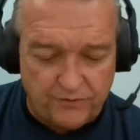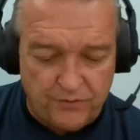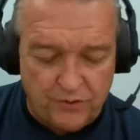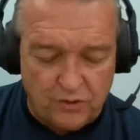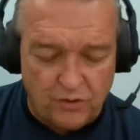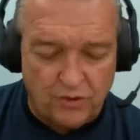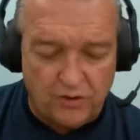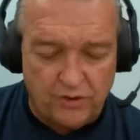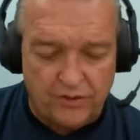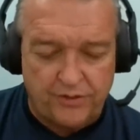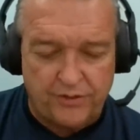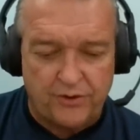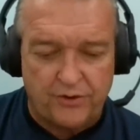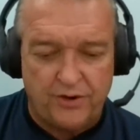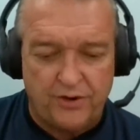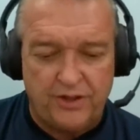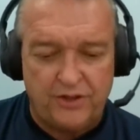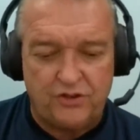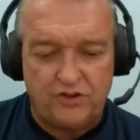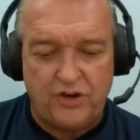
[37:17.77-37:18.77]
if you go to the
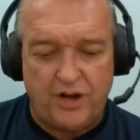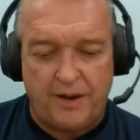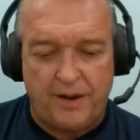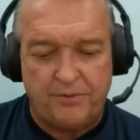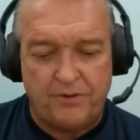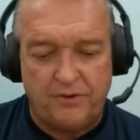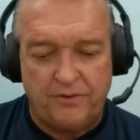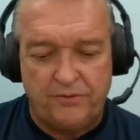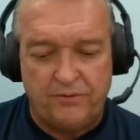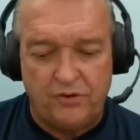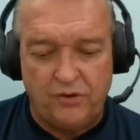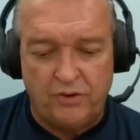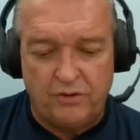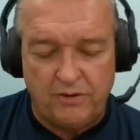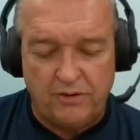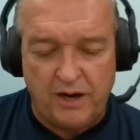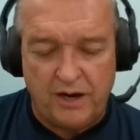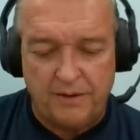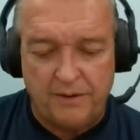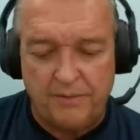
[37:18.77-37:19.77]
30th chapter of
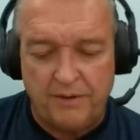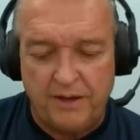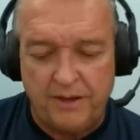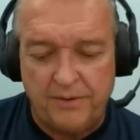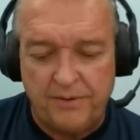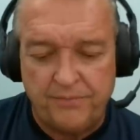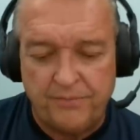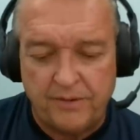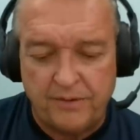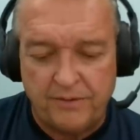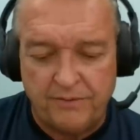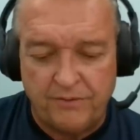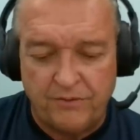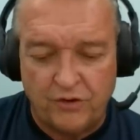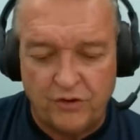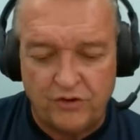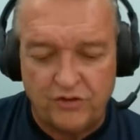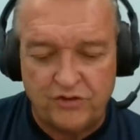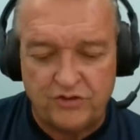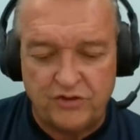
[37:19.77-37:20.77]
Deuteronomy,
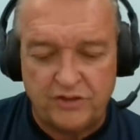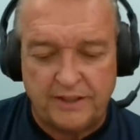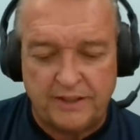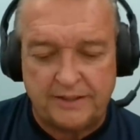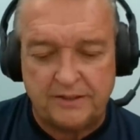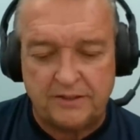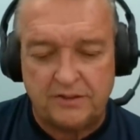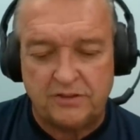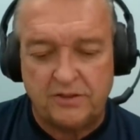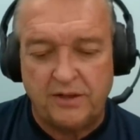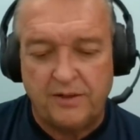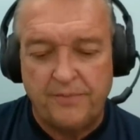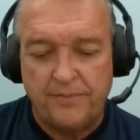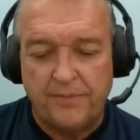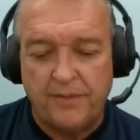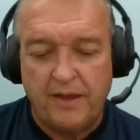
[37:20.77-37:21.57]
verse 6,